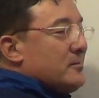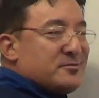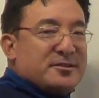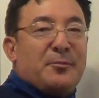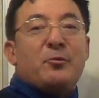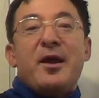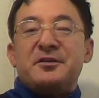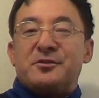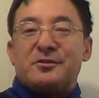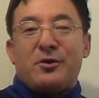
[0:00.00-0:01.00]
Some
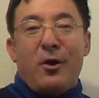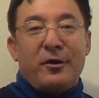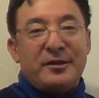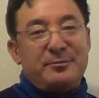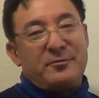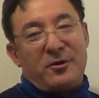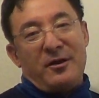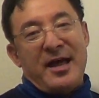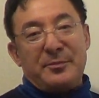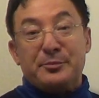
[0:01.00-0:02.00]
racers call
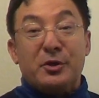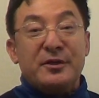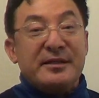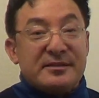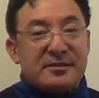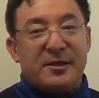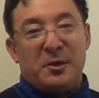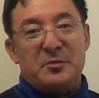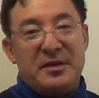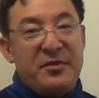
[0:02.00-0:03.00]
that putting
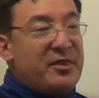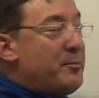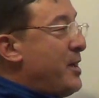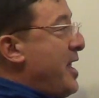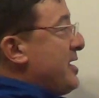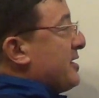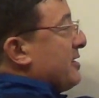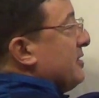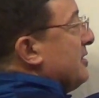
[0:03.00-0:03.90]
some in the bank.